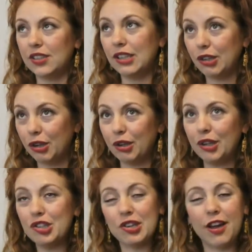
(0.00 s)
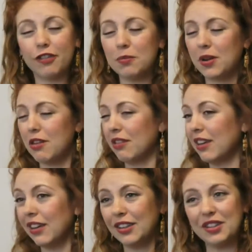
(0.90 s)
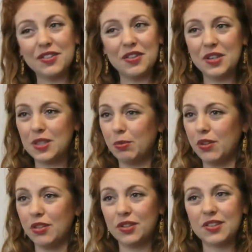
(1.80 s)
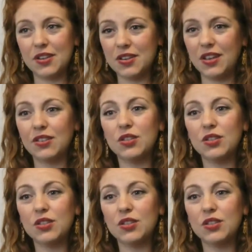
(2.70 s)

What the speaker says: encourage everybody, regardless of the discipline that they're studying,